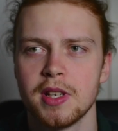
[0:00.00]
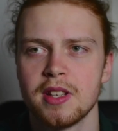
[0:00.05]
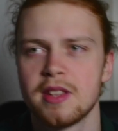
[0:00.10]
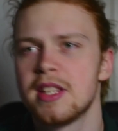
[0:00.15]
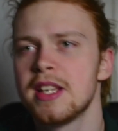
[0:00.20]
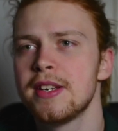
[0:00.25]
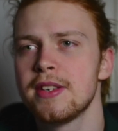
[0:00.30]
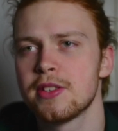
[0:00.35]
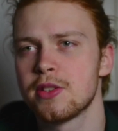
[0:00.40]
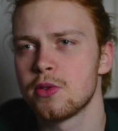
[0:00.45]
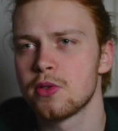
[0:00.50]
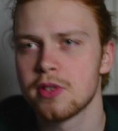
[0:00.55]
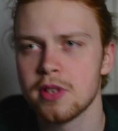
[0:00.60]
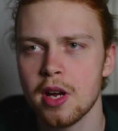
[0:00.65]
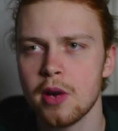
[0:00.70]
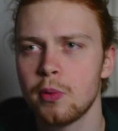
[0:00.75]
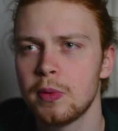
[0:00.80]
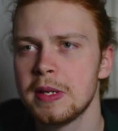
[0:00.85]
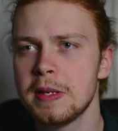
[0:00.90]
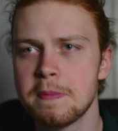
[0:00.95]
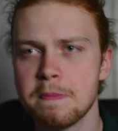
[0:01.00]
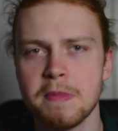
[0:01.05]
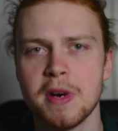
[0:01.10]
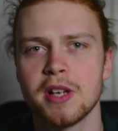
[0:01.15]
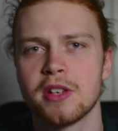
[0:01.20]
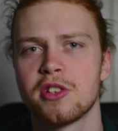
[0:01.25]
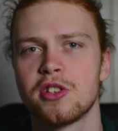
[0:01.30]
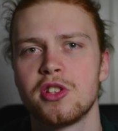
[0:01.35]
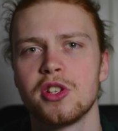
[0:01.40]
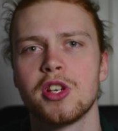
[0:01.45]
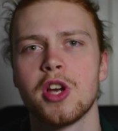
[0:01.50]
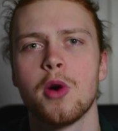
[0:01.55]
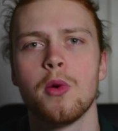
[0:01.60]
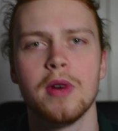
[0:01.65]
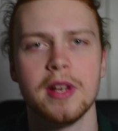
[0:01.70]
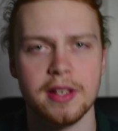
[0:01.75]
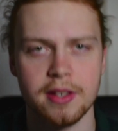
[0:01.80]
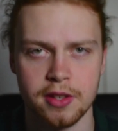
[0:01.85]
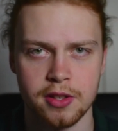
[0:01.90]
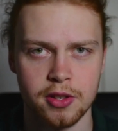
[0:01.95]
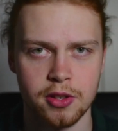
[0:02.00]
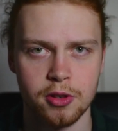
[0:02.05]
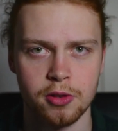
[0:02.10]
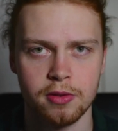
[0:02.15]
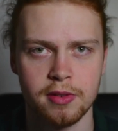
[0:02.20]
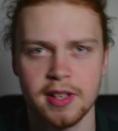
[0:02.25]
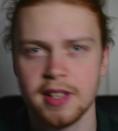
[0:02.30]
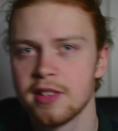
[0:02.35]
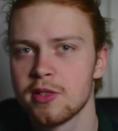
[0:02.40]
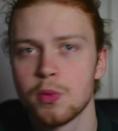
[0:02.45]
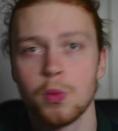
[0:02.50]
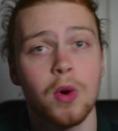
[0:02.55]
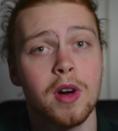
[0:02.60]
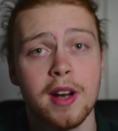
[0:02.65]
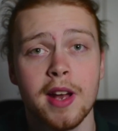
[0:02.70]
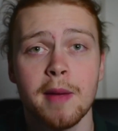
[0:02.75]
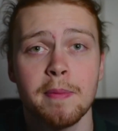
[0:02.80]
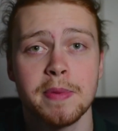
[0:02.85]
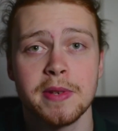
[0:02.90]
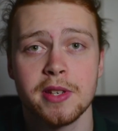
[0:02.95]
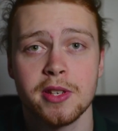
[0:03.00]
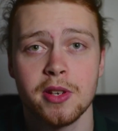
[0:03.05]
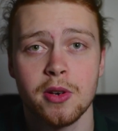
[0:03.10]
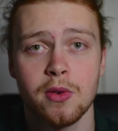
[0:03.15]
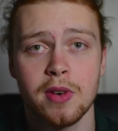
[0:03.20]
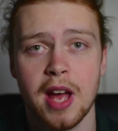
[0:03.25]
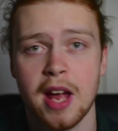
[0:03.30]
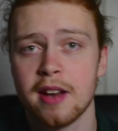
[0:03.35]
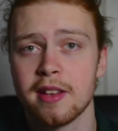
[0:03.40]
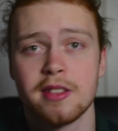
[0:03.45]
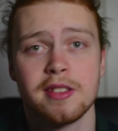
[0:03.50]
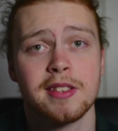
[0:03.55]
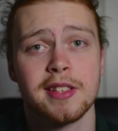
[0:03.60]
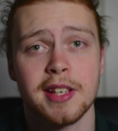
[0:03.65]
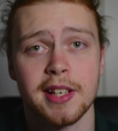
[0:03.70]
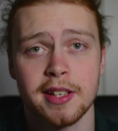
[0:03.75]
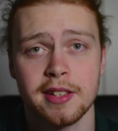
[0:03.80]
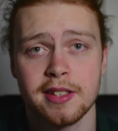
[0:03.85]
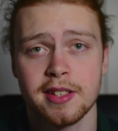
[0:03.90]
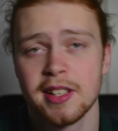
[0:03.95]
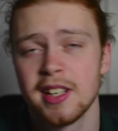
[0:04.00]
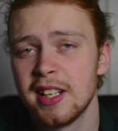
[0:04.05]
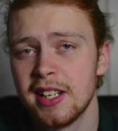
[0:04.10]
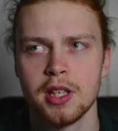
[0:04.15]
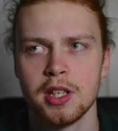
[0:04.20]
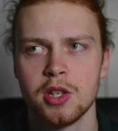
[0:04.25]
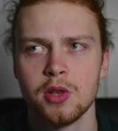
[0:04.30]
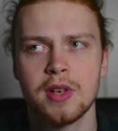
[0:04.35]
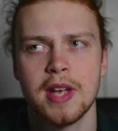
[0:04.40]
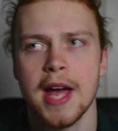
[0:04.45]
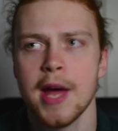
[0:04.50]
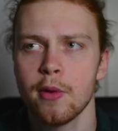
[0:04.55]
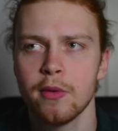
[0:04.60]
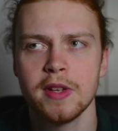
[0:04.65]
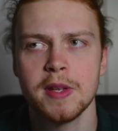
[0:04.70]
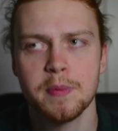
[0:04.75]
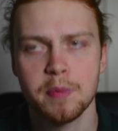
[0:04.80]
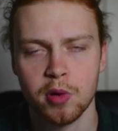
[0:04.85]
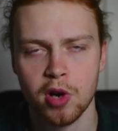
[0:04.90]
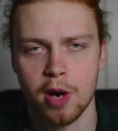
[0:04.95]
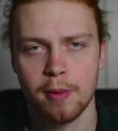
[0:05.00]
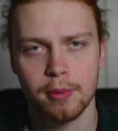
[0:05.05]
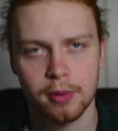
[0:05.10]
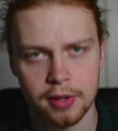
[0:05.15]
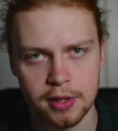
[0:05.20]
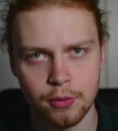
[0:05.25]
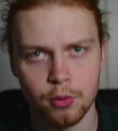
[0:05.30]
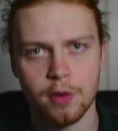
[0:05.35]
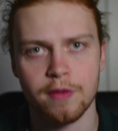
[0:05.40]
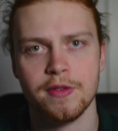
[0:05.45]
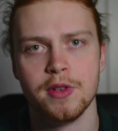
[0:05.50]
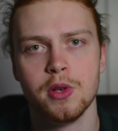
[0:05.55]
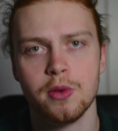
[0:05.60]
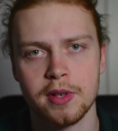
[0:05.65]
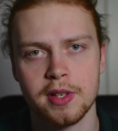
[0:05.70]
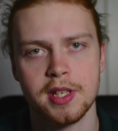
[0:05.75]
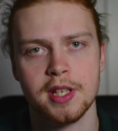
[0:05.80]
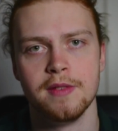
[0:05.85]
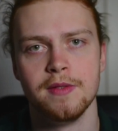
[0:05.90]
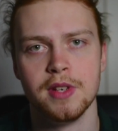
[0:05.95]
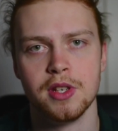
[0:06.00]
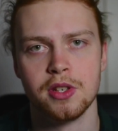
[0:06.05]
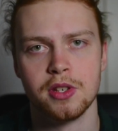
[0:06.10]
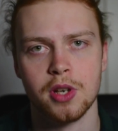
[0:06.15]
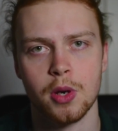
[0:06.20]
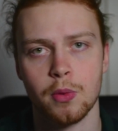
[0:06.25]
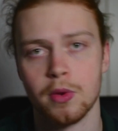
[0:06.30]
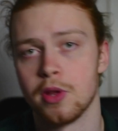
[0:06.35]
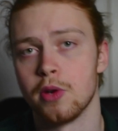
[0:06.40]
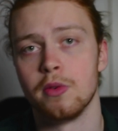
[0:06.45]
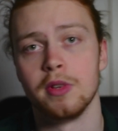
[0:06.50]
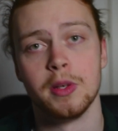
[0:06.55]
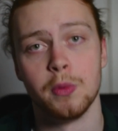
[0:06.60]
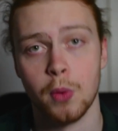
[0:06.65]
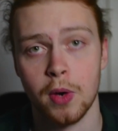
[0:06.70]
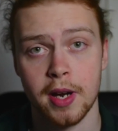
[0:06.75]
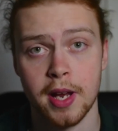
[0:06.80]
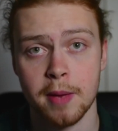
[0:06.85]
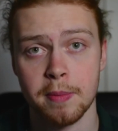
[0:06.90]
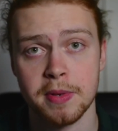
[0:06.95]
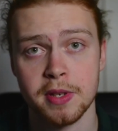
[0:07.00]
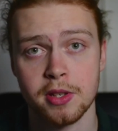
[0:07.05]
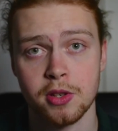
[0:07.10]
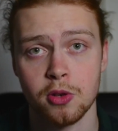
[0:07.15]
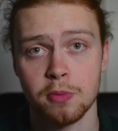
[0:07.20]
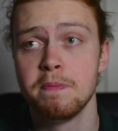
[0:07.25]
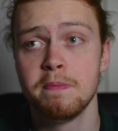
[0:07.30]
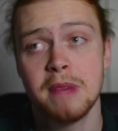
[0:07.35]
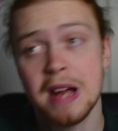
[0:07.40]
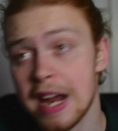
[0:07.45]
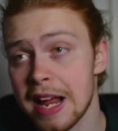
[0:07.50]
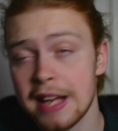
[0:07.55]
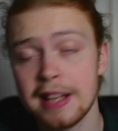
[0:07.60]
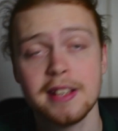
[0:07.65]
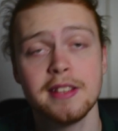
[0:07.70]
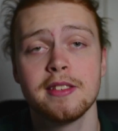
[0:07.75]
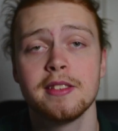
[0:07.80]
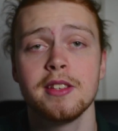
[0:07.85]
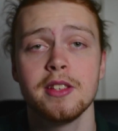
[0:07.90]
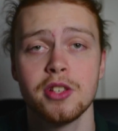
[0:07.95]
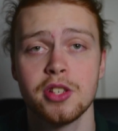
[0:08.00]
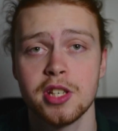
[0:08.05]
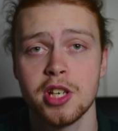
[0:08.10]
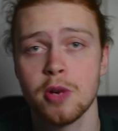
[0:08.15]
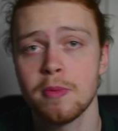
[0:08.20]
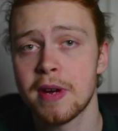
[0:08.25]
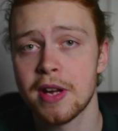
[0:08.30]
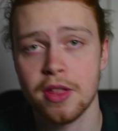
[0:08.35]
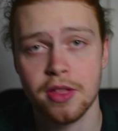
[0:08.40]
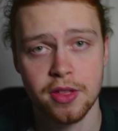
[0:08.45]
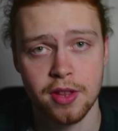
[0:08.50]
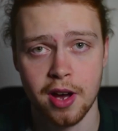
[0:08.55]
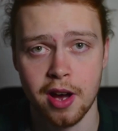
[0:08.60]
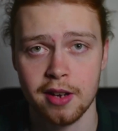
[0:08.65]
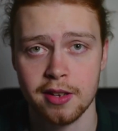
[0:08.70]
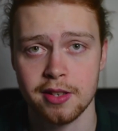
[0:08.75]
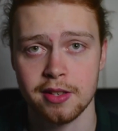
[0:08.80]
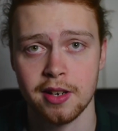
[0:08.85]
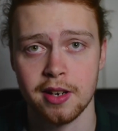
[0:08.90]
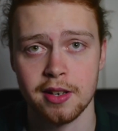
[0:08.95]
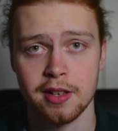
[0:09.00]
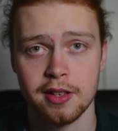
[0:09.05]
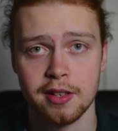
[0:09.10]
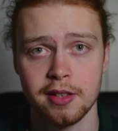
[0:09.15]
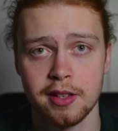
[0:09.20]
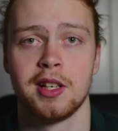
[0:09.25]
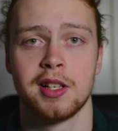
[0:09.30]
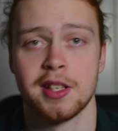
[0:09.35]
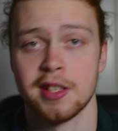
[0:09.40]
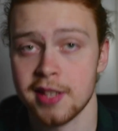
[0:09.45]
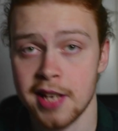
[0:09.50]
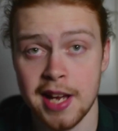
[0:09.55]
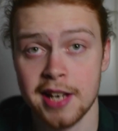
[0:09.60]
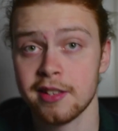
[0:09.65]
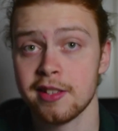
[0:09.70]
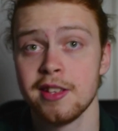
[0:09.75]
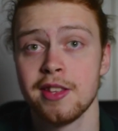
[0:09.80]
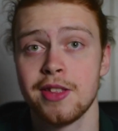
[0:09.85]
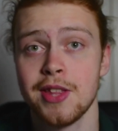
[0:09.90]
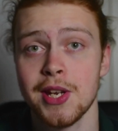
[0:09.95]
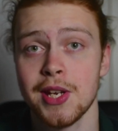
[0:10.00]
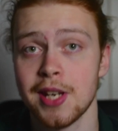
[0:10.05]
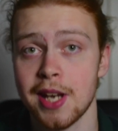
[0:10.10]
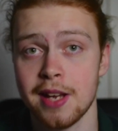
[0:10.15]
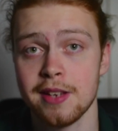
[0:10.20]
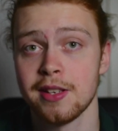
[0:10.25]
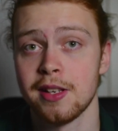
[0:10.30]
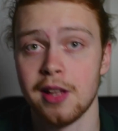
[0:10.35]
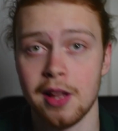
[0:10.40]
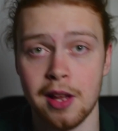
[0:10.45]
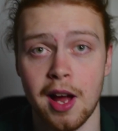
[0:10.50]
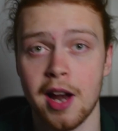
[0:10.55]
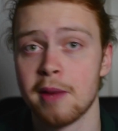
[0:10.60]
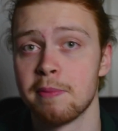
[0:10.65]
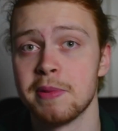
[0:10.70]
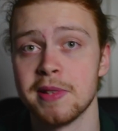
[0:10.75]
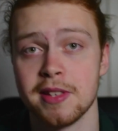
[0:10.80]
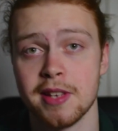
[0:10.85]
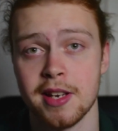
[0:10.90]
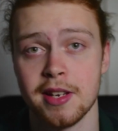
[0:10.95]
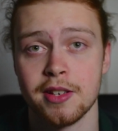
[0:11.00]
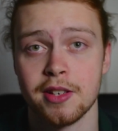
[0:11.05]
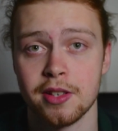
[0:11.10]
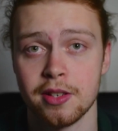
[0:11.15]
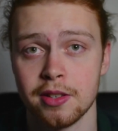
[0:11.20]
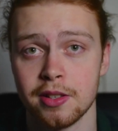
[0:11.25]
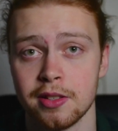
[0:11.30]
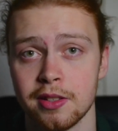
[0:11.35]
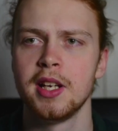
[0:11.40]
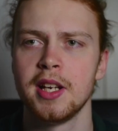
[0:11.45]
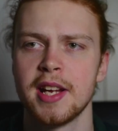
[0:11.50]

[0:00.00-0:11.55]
Thing is, there's not really much to go into. It's one episode out of six. You can't really properly review a TV show with only one episode, but I can still share my thoughts on it, because I actually think it has a lot of potential.